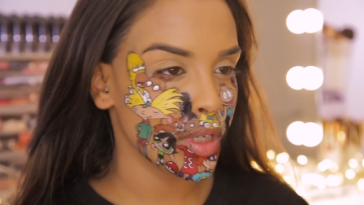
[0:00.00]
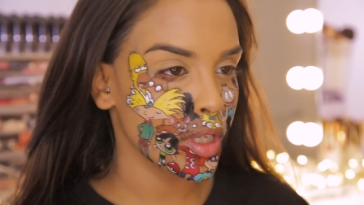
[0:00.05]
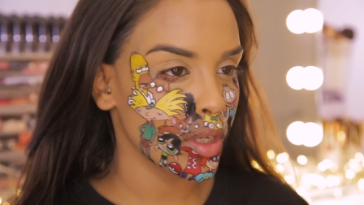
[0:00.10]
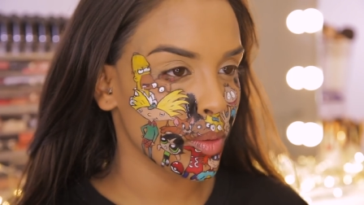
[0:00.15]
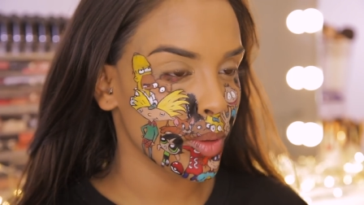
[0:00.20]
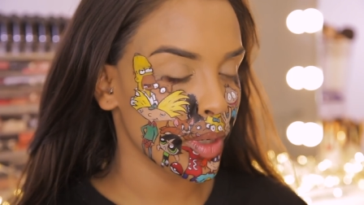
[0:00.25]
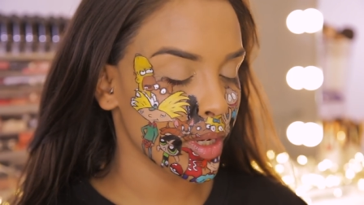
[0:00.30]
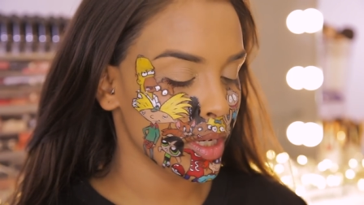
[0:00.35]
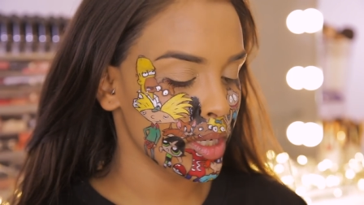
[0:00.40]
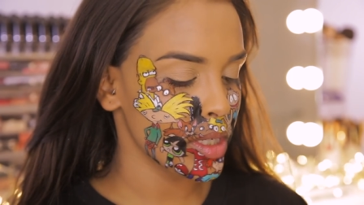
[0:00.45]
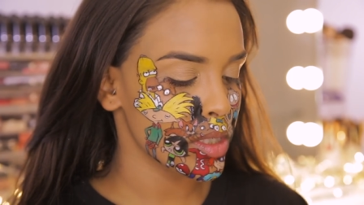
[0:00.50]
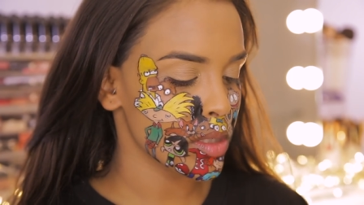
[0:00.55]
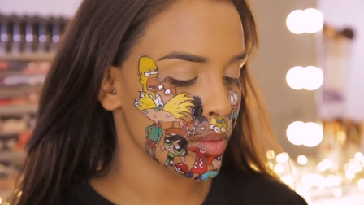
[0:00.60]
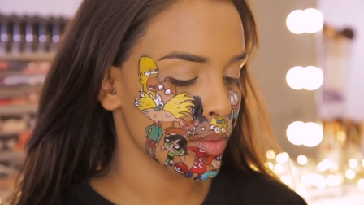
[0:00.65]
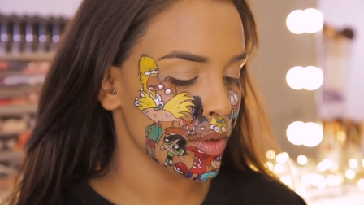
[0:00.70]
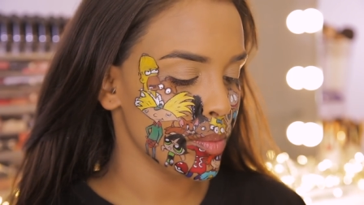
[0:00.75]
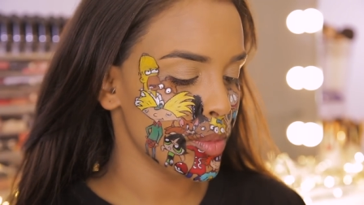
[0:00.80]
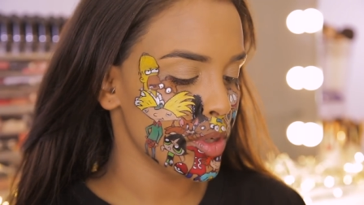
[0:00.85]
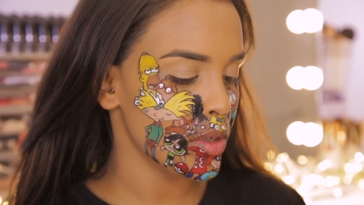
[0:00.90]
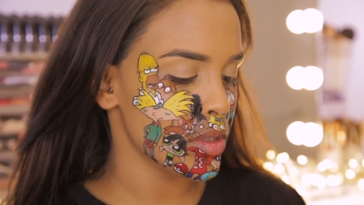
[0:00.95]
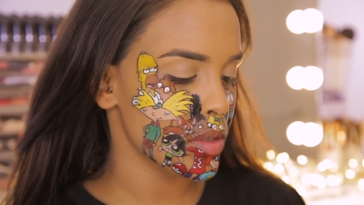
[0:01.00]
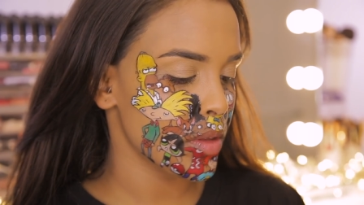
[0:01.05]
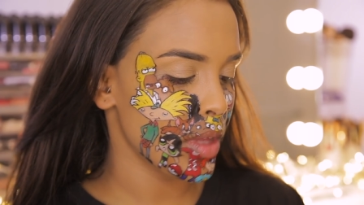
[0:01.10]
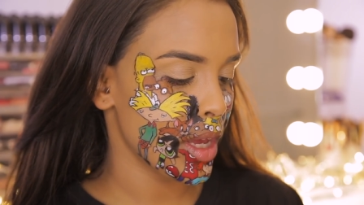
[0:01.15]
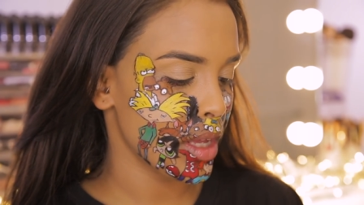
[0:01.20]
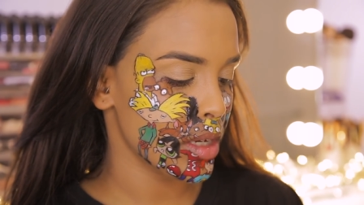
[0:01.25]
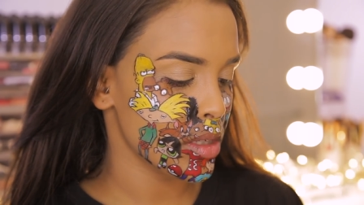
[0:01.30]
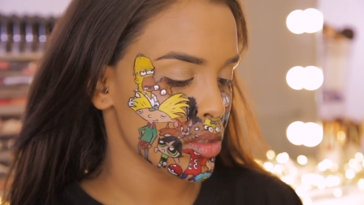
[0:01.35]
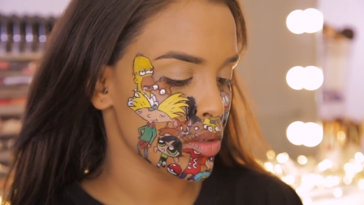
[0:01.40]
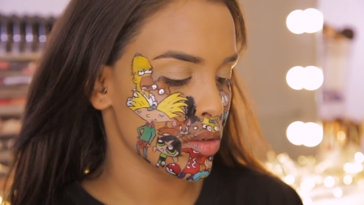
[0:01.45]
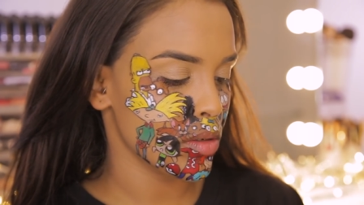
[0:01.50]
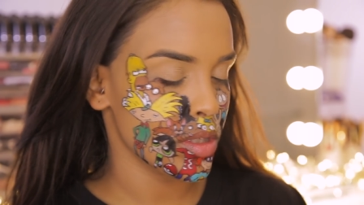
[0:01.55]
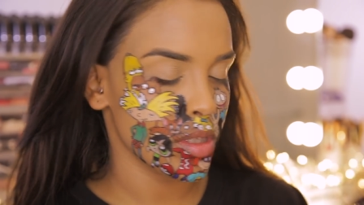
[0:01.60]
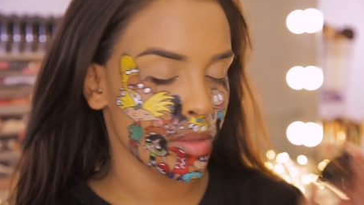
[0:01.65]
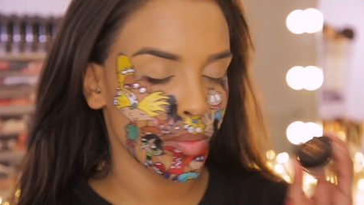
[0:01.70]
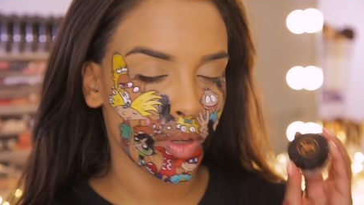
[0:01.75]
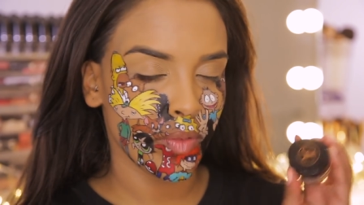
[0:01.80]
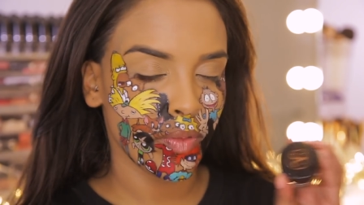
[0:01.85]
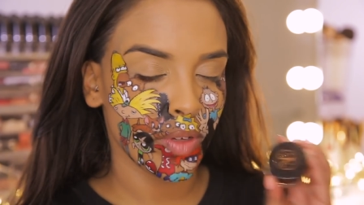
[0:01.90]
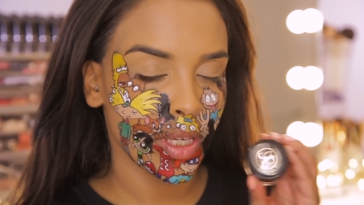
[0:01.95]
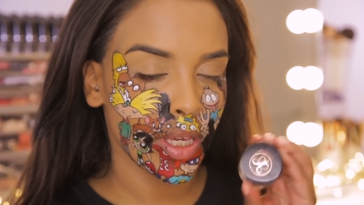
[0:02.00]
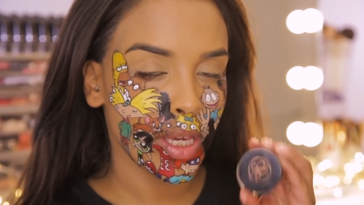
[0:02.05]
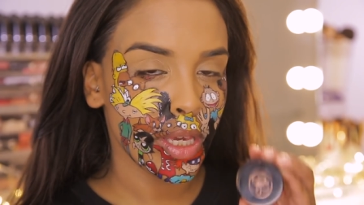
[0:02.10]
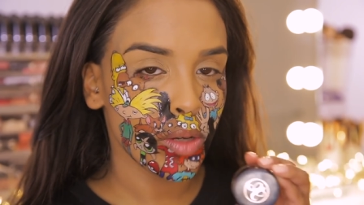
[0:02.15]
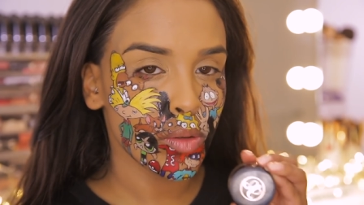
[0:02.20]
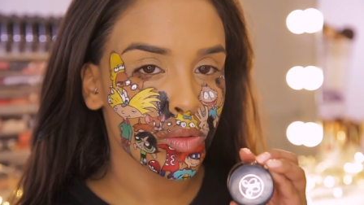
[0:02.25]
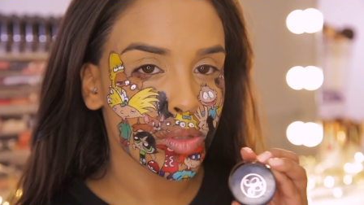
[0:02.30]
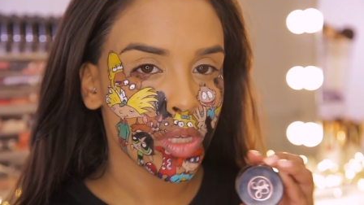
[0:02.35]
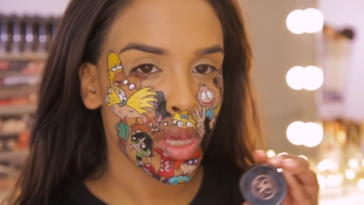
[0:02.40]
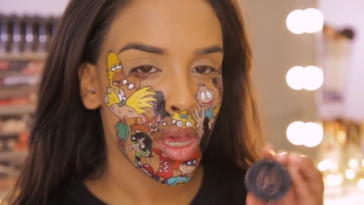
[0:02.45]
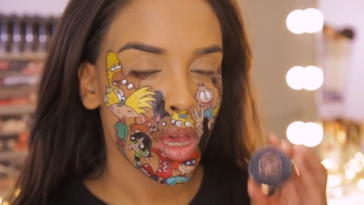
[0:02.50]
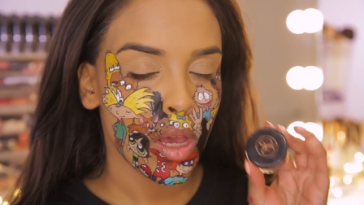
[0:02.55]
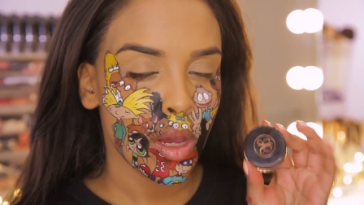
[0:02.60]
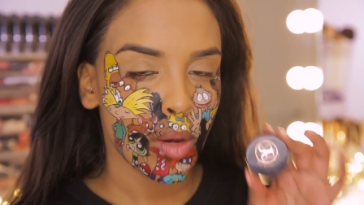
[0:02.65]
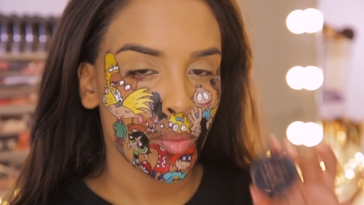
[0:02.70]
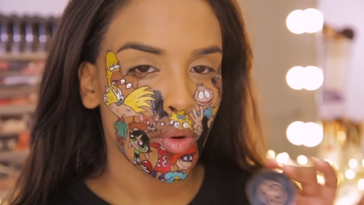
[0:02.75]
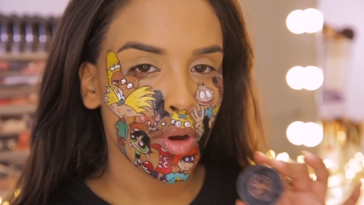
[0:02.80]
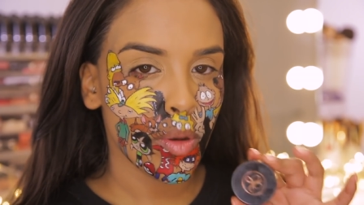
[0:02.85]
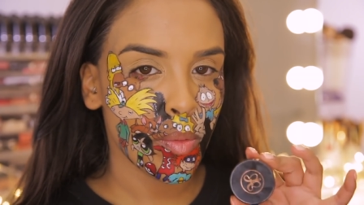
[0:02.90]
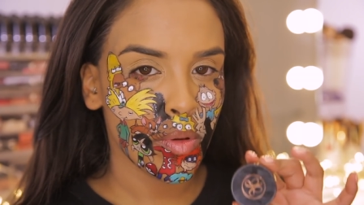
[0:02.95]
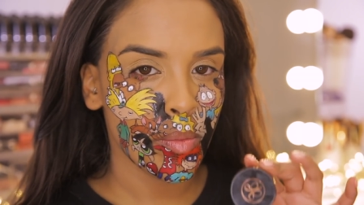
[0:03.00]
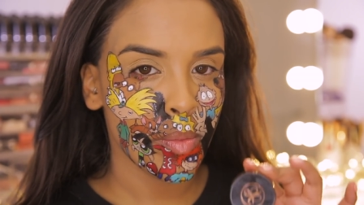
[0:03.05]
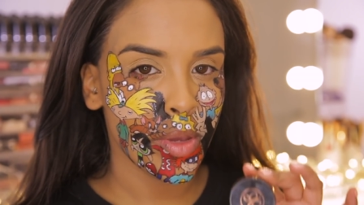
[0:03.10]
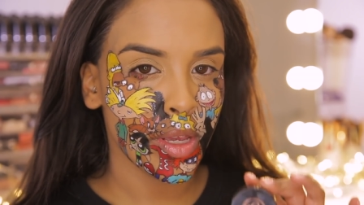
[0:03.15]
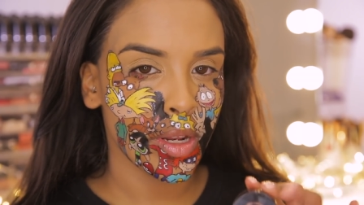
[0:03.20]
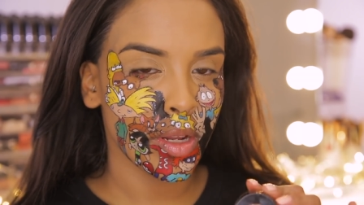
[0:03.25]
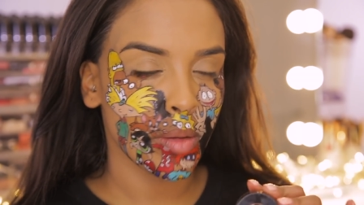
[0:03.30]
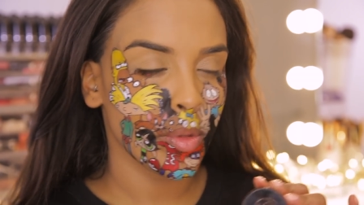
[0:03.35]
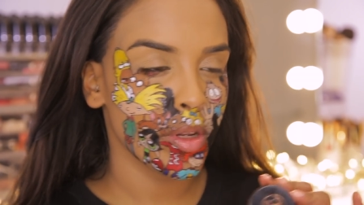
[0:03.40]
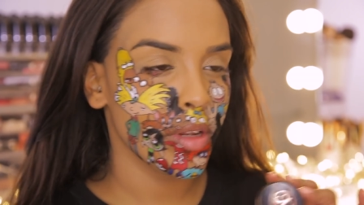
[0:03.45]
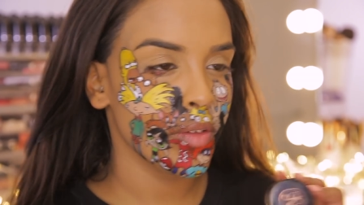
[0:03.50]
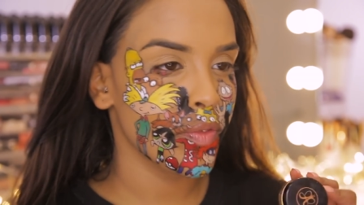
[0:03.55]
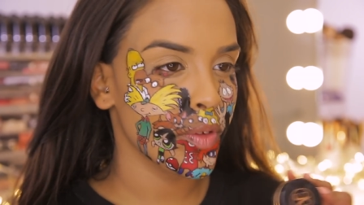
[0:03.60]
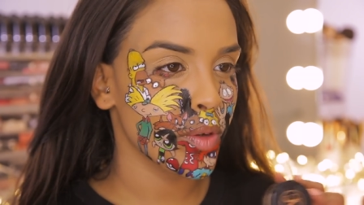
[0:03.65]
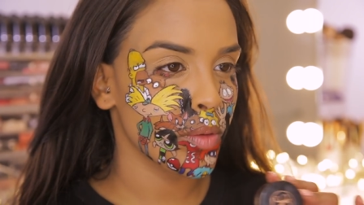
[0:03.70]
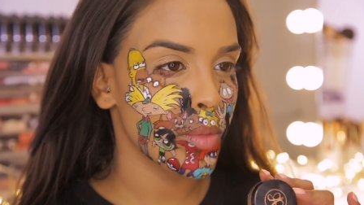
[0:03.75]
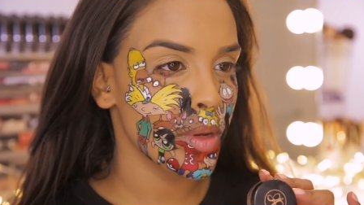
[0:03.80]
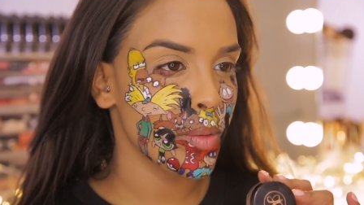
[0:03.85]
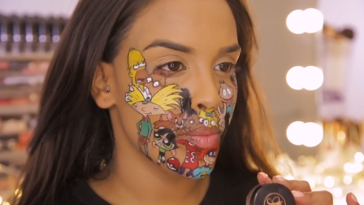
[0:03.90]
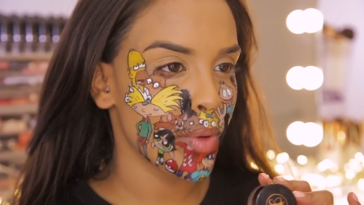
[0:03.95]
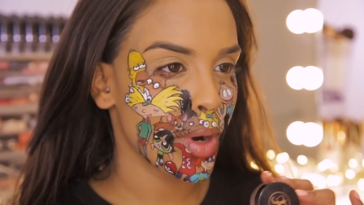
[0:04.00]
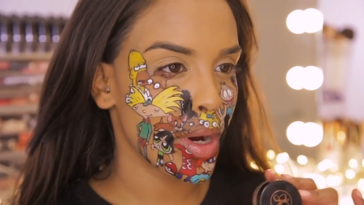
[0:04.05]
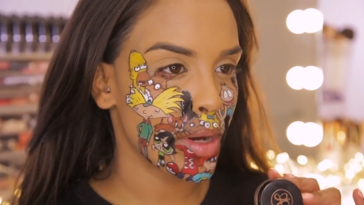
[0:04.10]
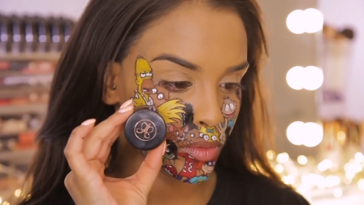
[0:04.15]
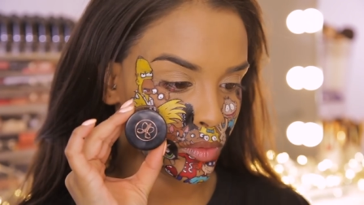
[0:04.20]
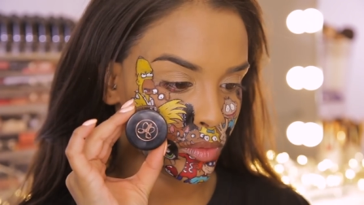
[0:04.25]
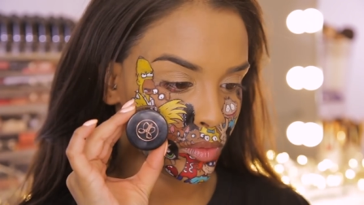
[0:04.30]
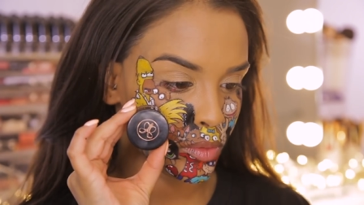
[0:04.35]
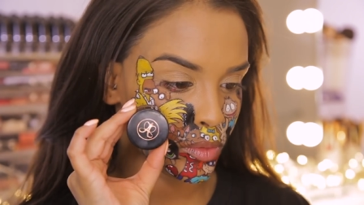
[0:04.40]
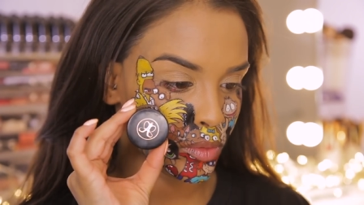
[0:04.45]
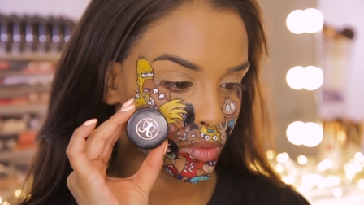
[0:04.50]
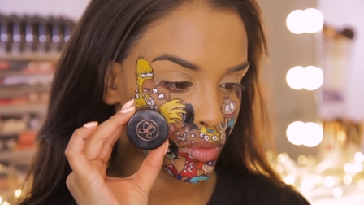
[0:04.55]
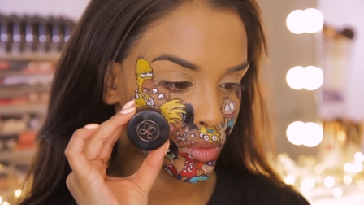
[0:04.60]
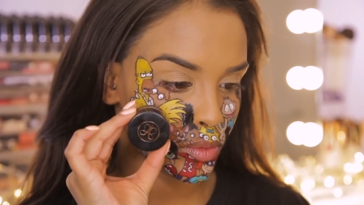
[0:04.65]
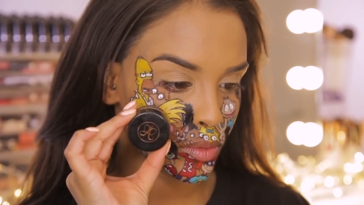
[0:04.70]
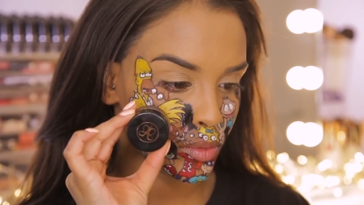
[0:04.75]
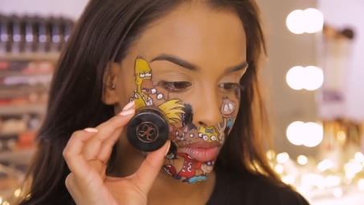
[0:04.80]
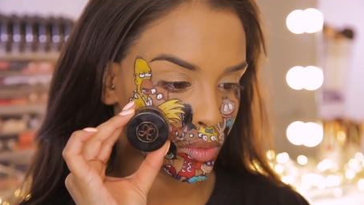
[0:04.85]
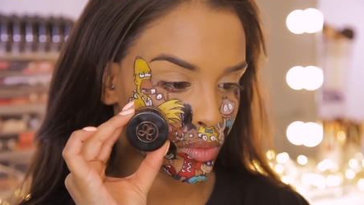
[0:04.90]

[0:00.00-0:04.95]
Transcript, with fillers: really quickly. So I'm going to be using the Anastasia Beverly Hills Brow Pomade. I'm going to fill my brows in with